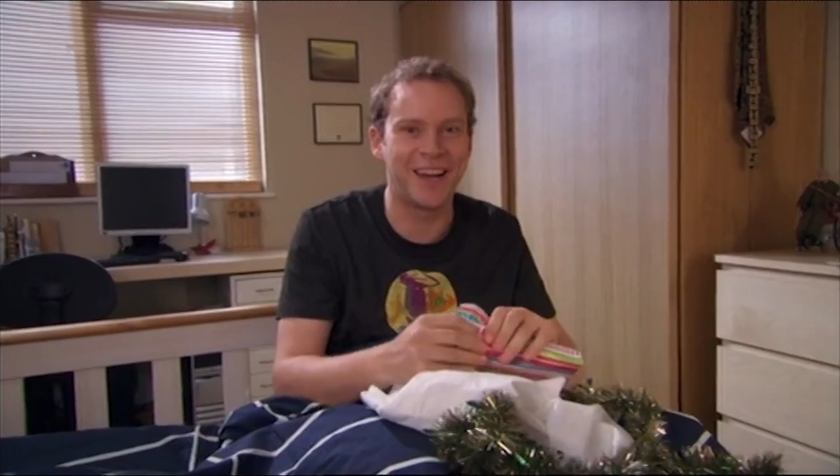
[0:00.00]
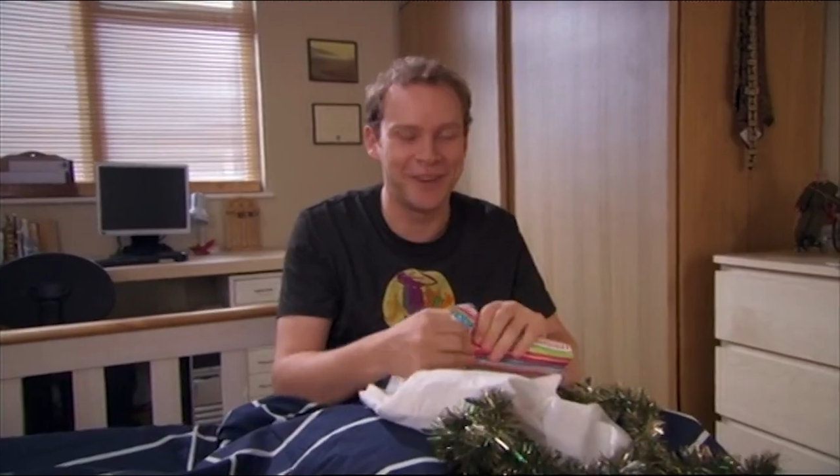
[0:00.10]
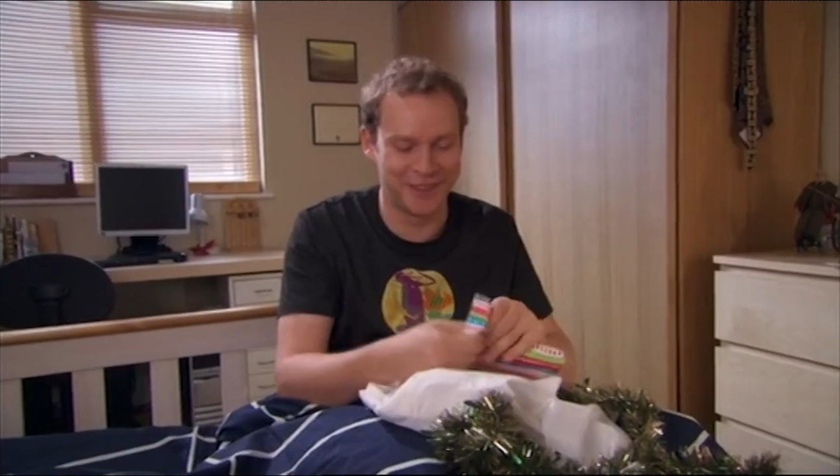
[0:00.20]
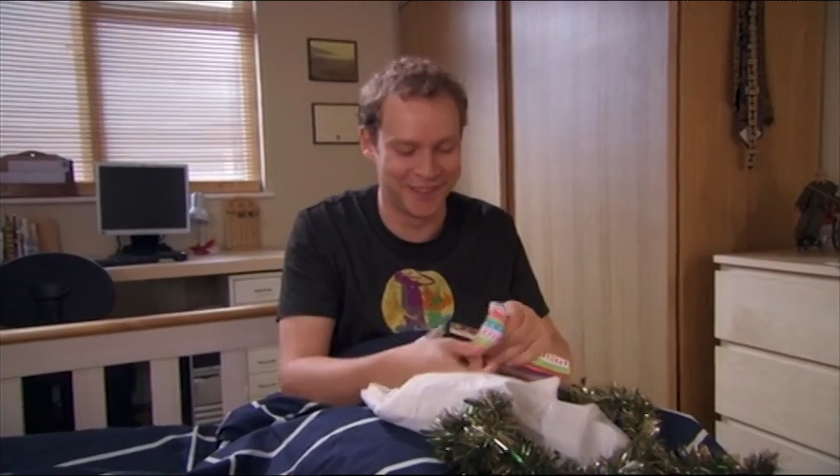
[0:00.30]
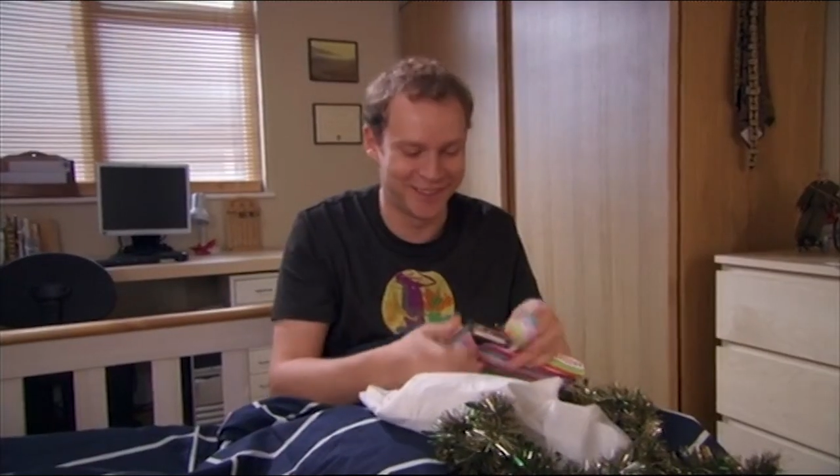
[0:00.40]
I
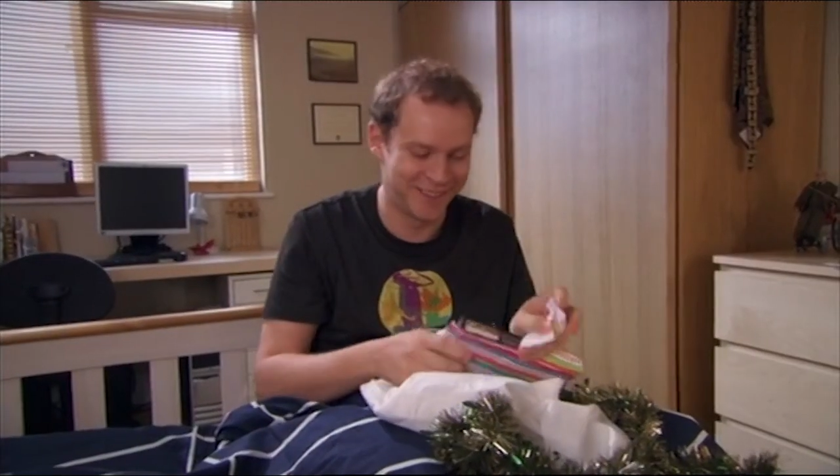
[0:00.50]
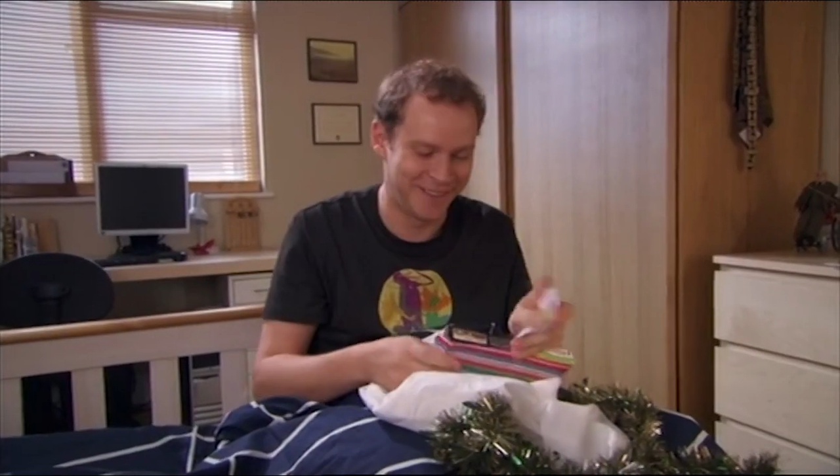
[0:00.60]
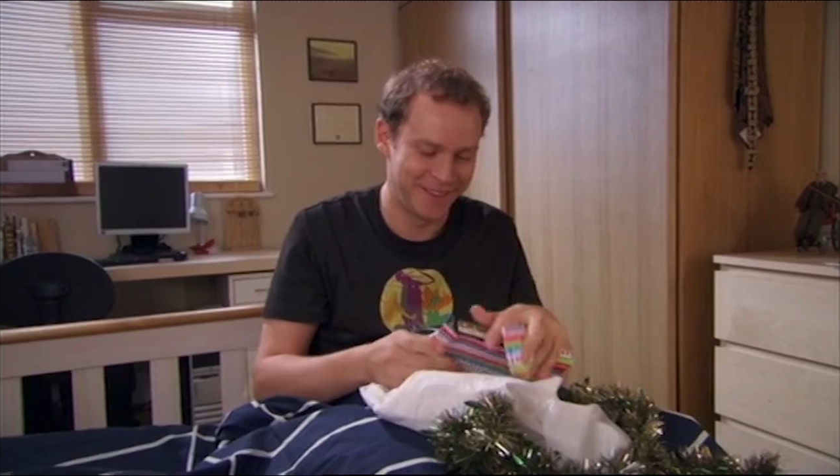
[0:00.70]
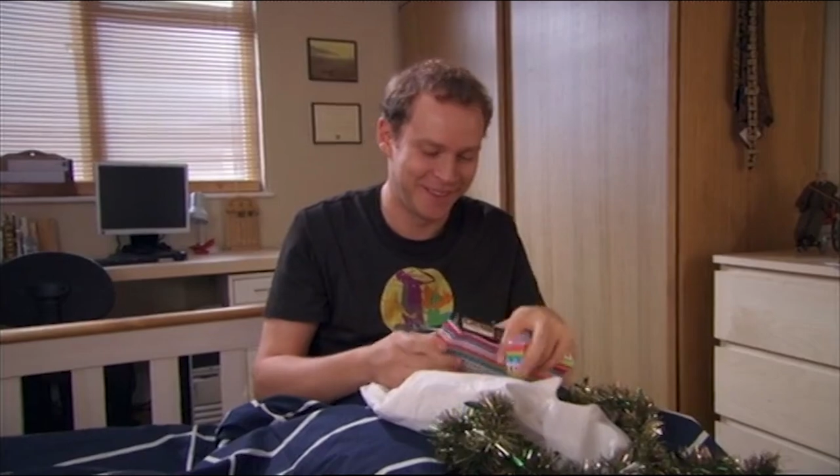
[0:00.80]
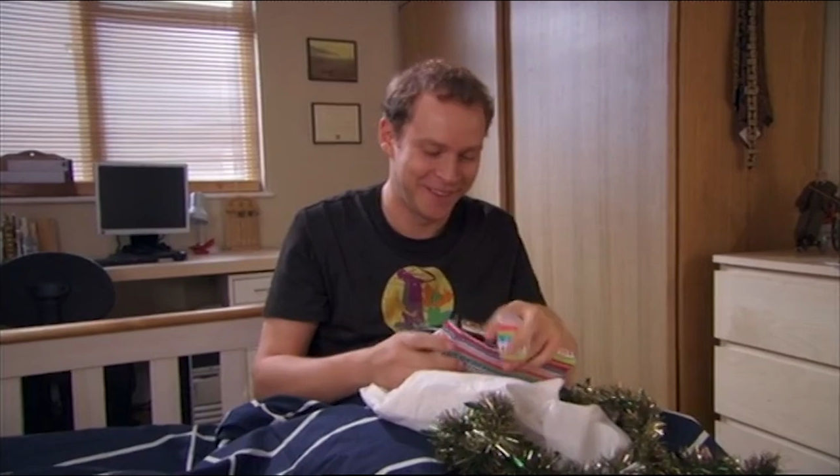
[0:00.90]
know.
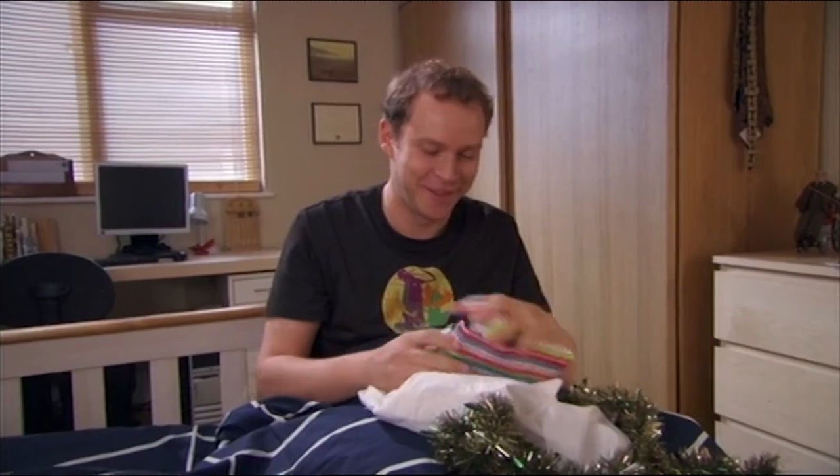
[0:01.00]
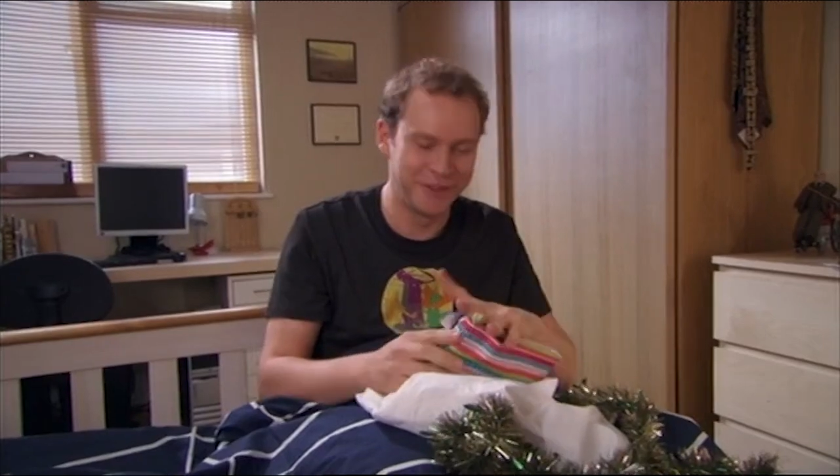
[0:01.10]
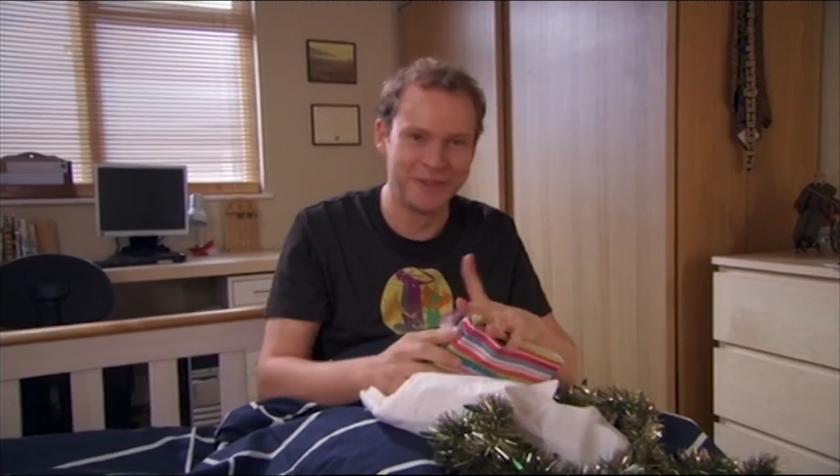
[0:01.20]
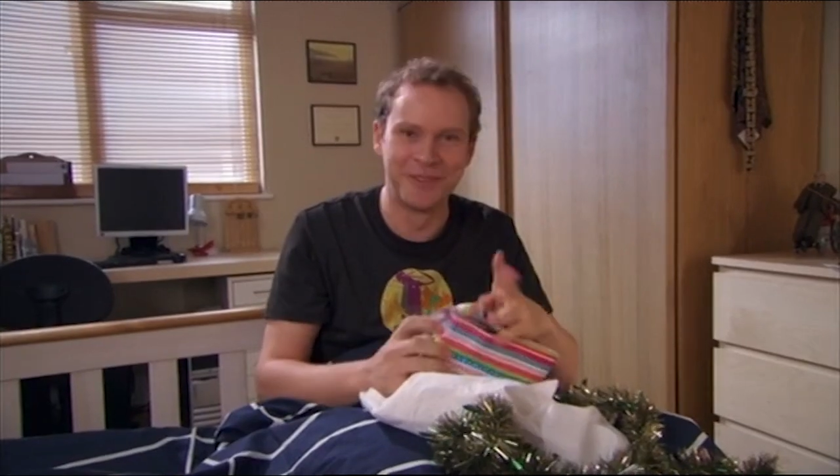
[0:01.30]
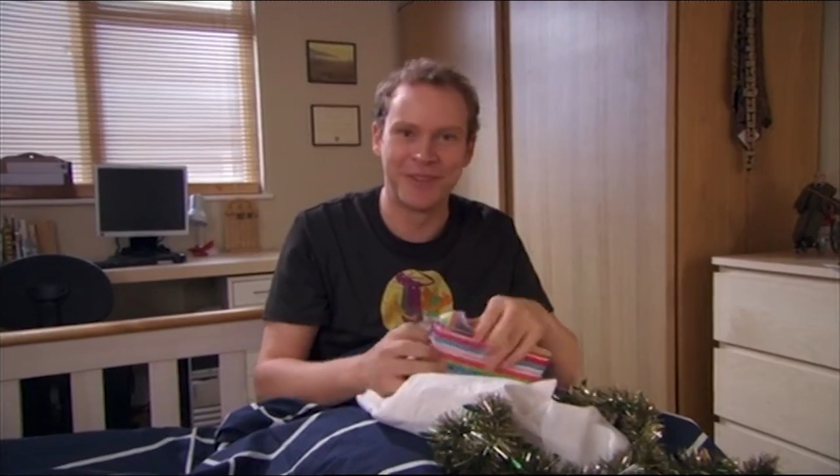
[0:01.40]

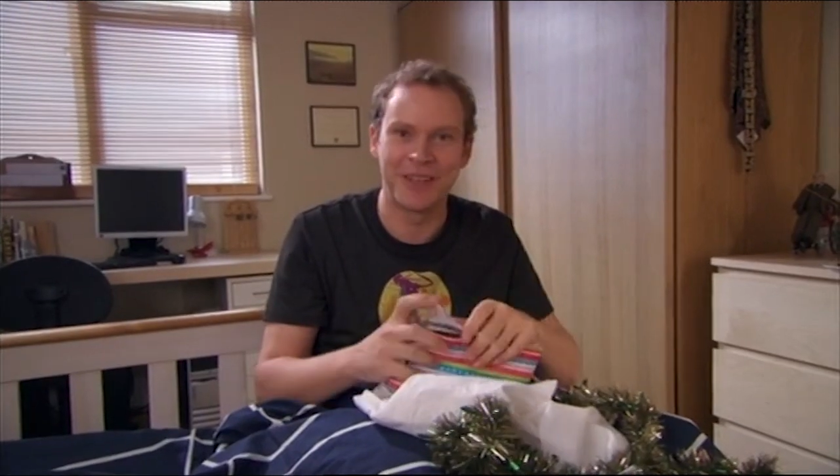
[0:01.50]
Ooh,